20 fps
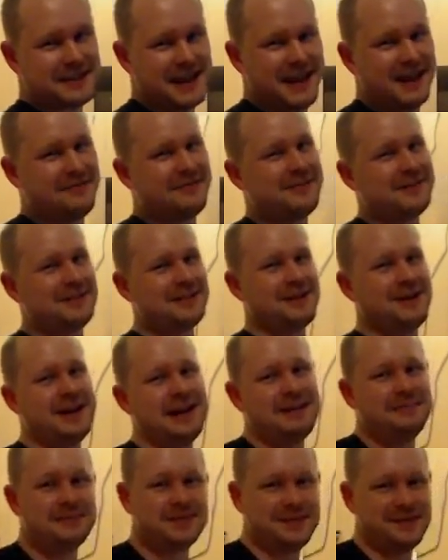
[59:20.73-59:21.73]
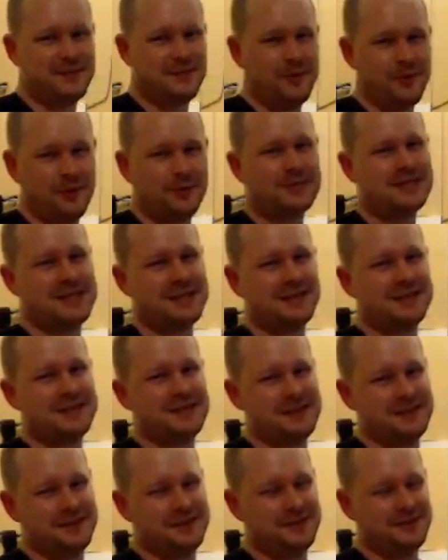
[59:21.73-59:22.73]
every time she walks in the
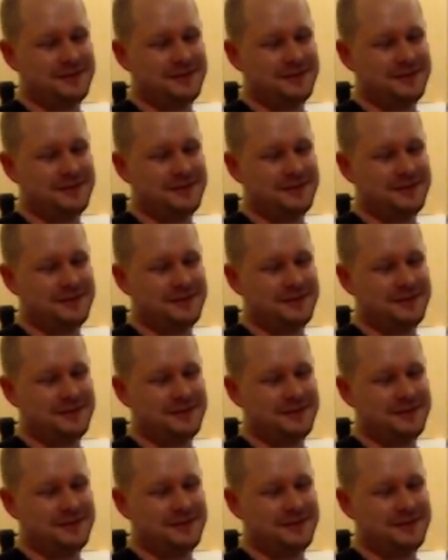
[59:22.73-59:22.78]
door.